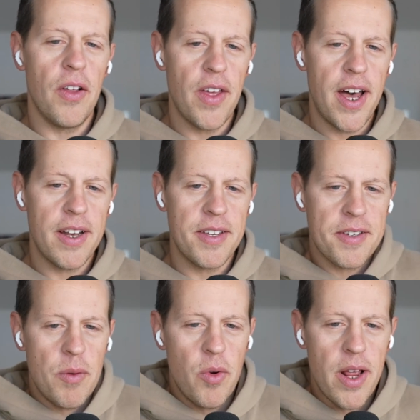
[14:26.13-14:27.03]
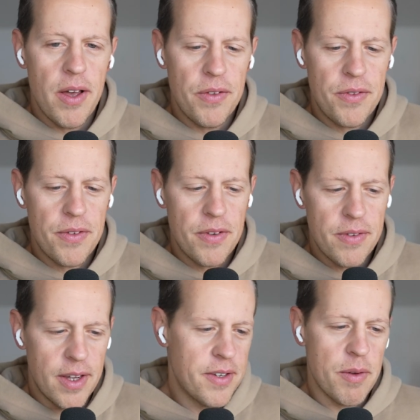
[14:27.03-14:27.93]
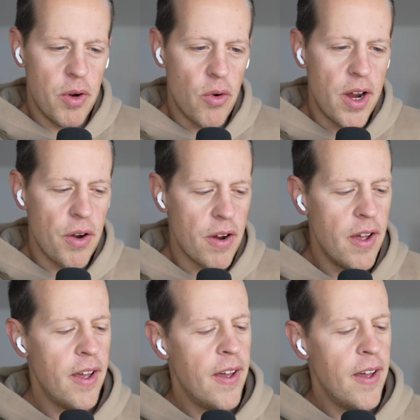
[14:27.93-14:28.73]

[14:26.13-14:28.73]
that to someone else, like someone greater.